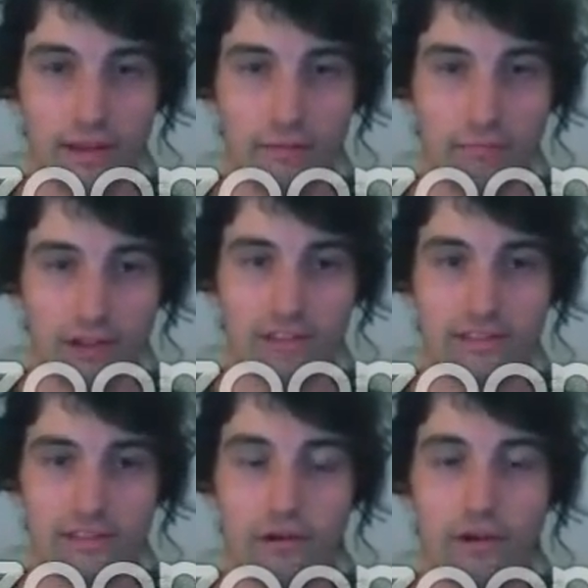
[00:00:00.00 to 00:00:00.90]
In
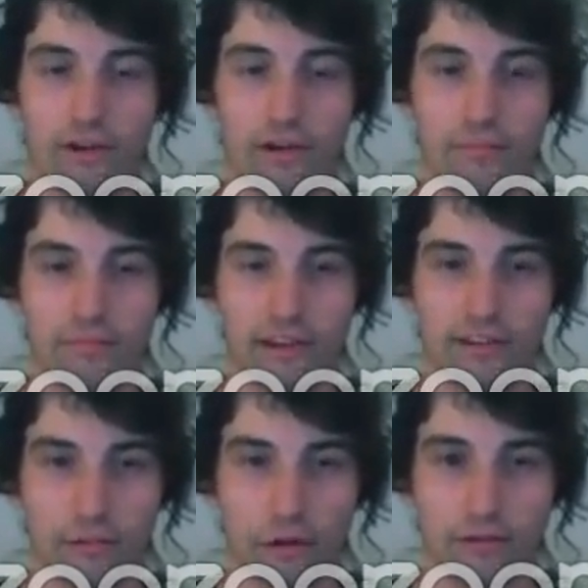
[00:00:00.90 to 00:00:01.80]
practice, however,
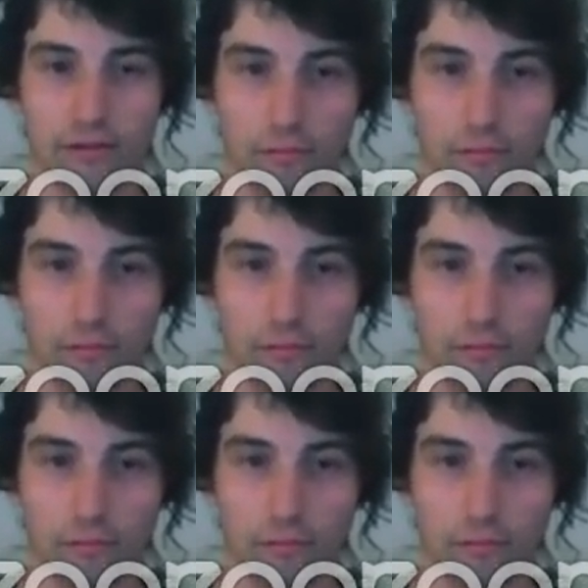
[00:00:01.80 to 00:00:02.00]
that's not